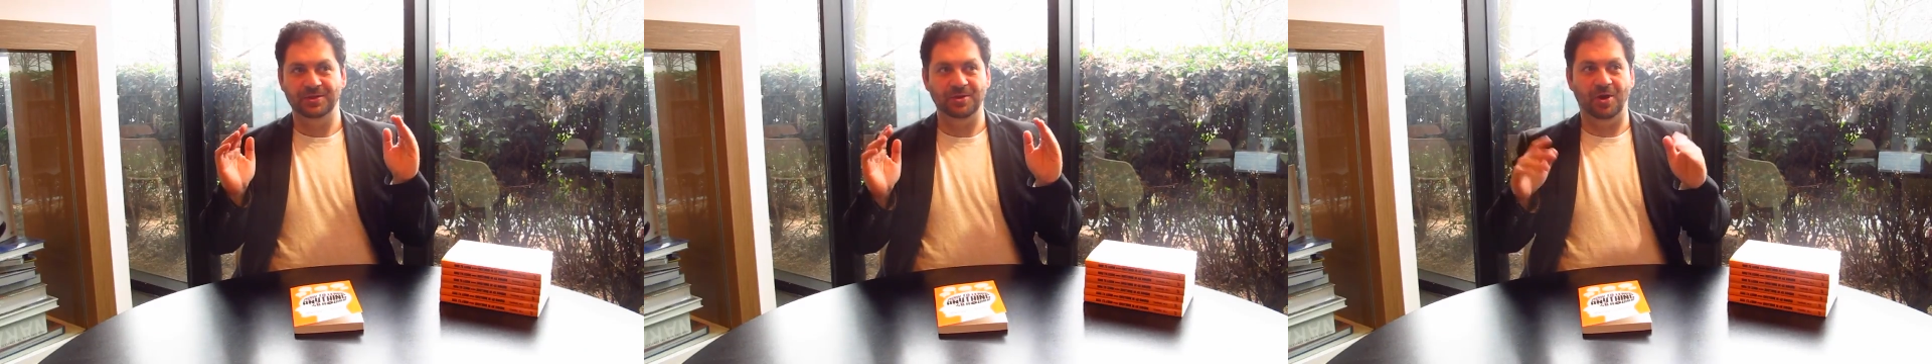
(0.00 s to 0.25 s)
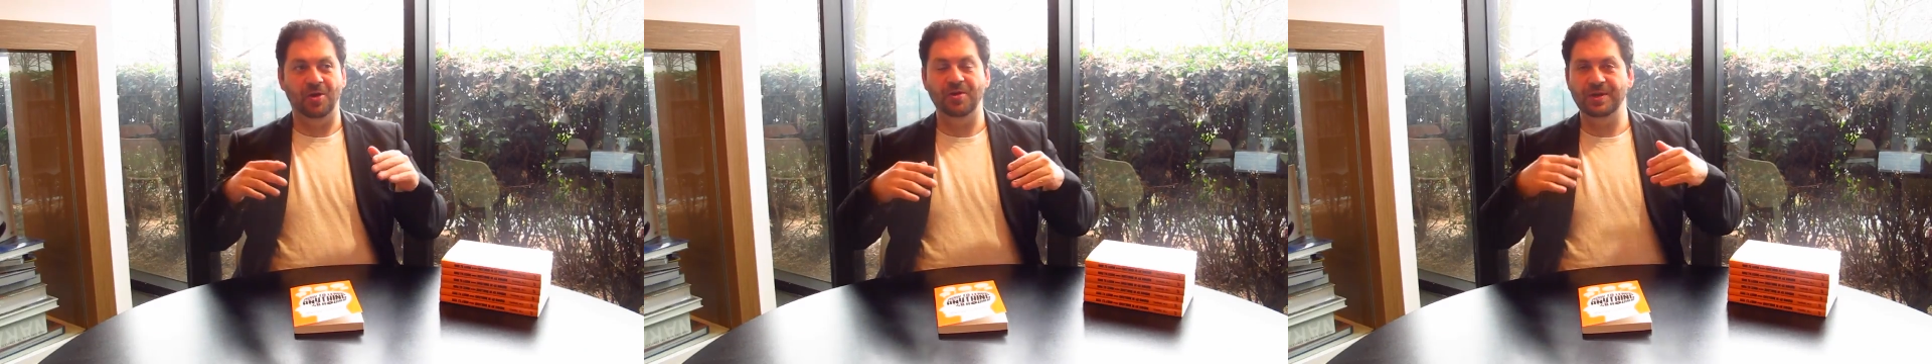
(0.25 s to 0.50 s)

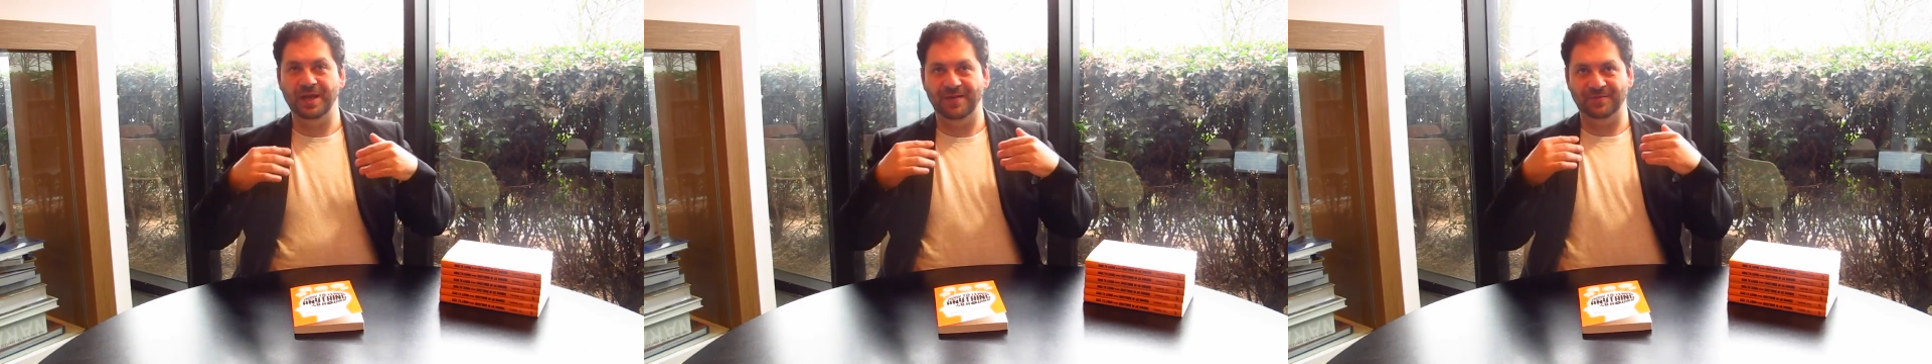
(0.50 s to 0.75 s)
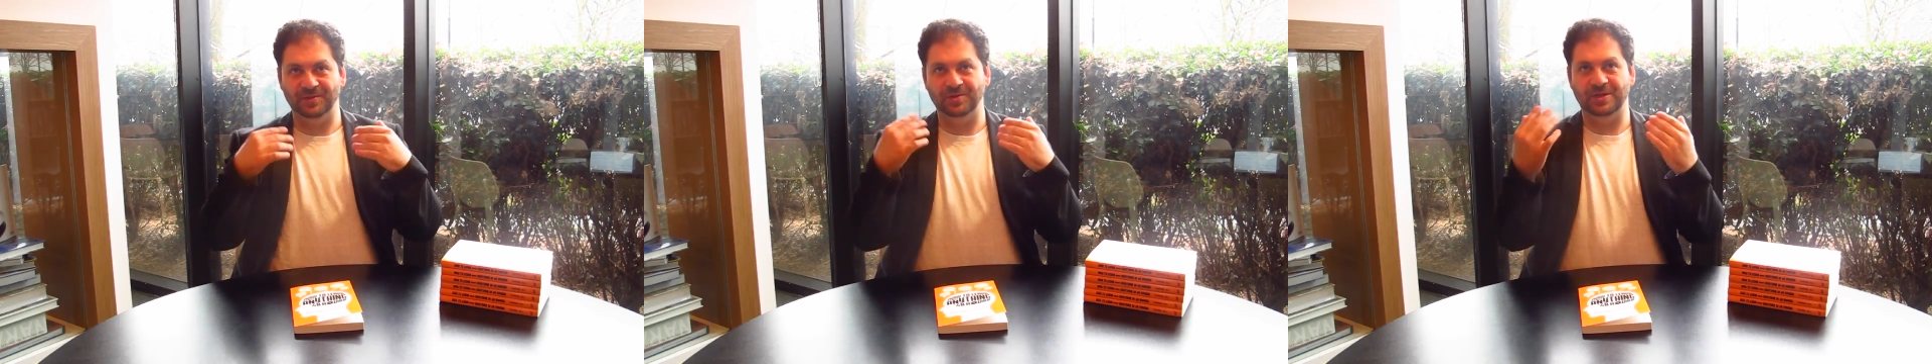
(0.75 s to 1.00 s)
you only
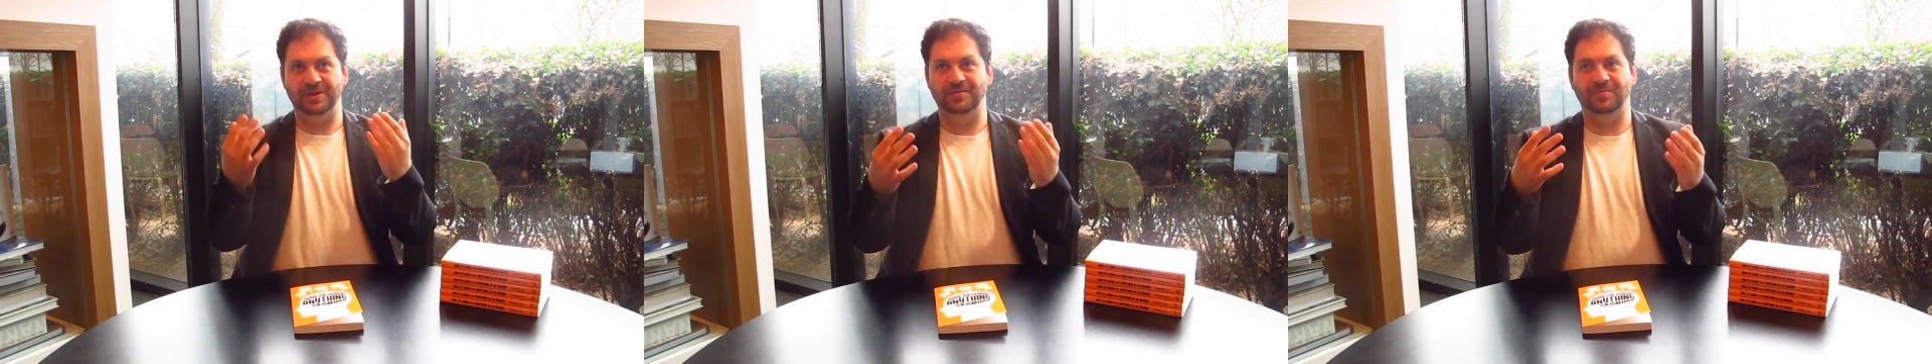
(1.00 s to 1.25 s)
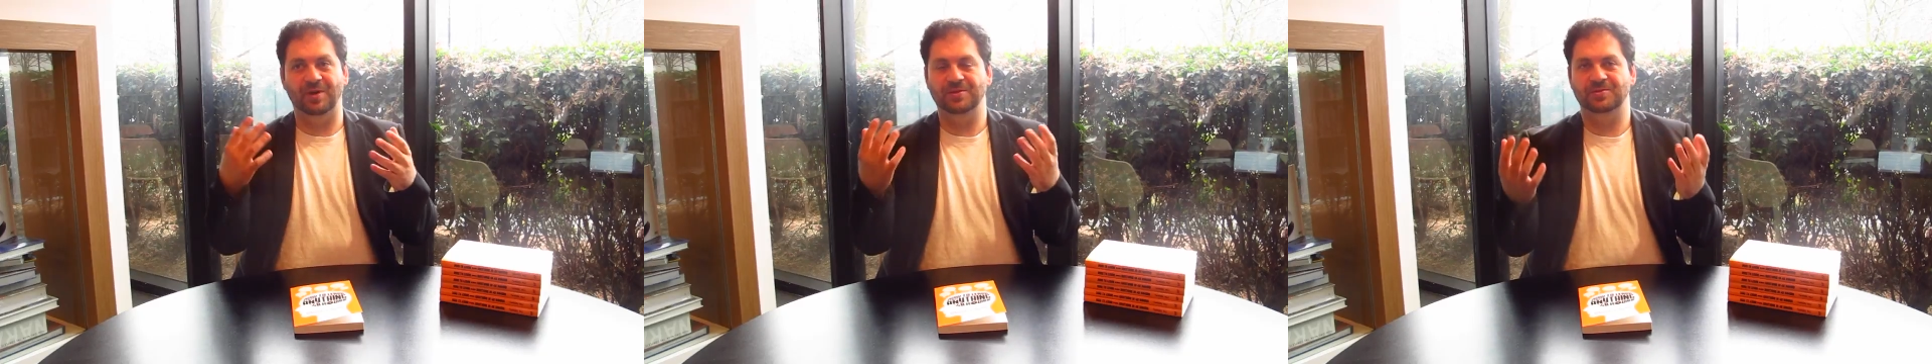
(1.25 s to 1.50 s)
have to look at
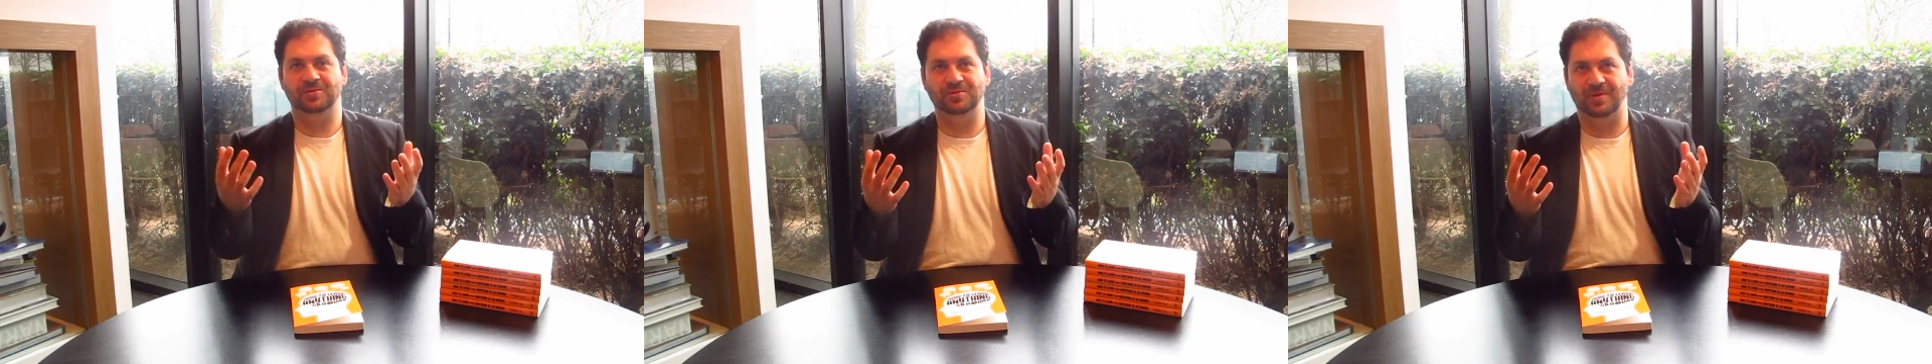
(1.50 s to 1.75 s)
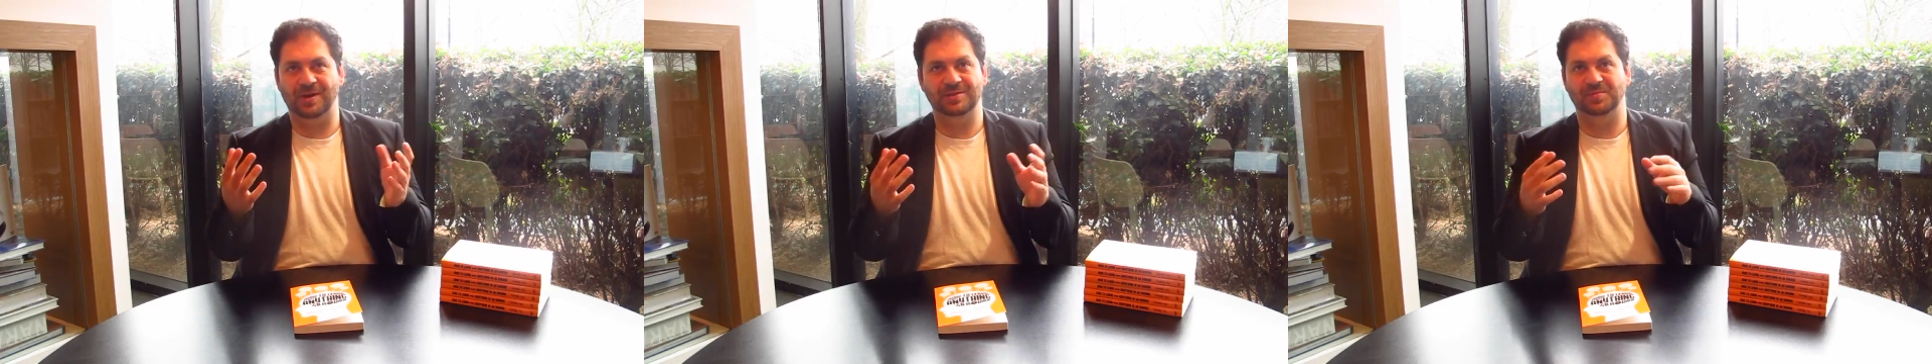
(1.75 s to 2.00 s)
it once or
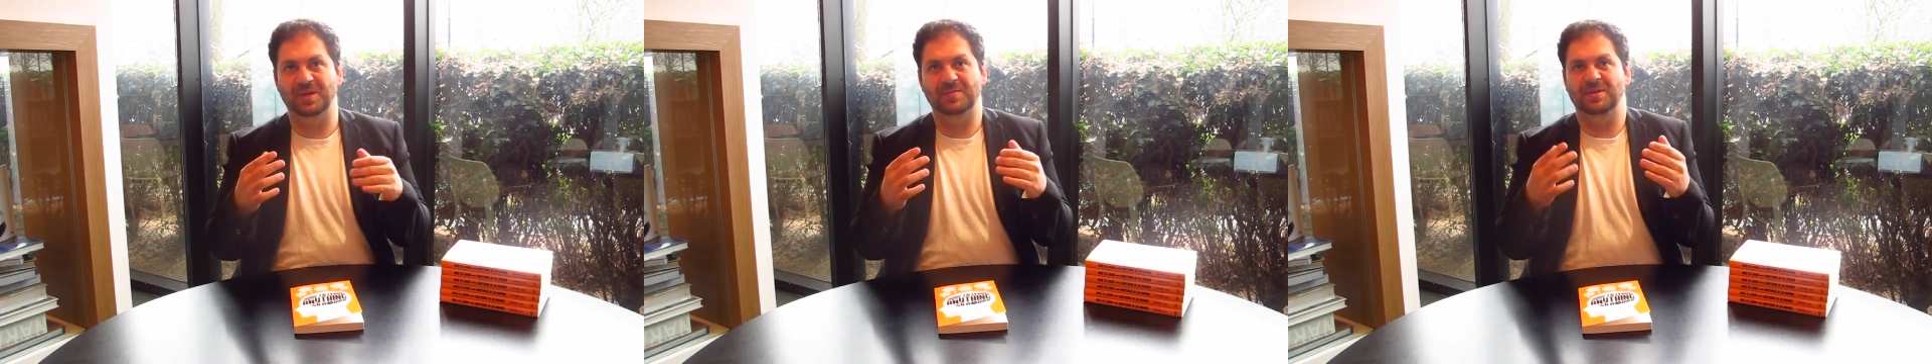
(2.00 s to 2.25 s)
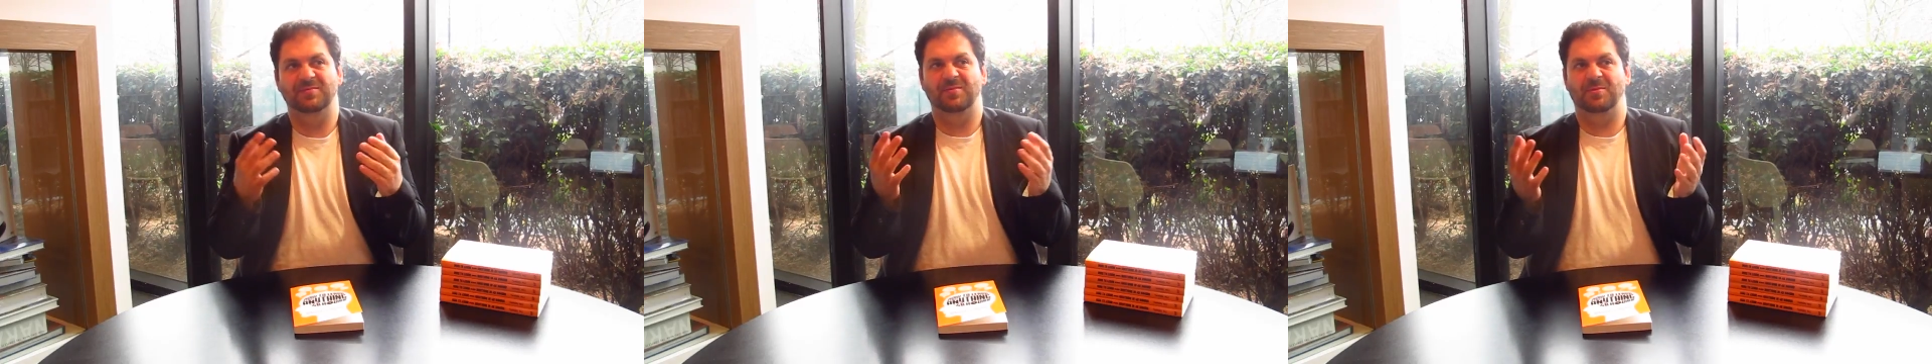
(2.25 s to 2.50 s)
twice, or
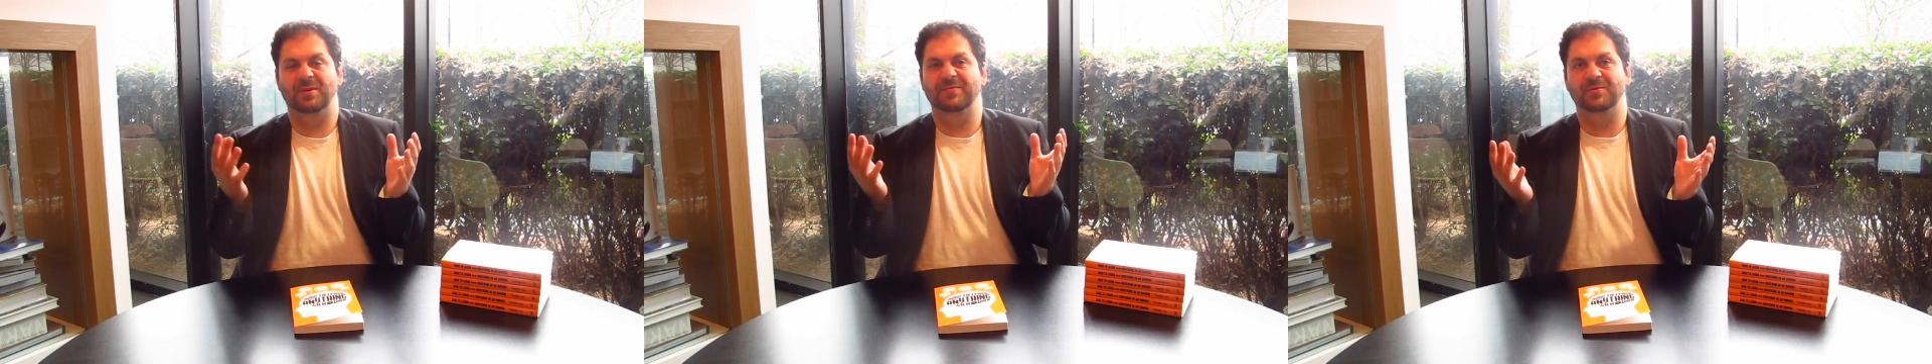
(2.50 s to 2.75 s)
maybe three,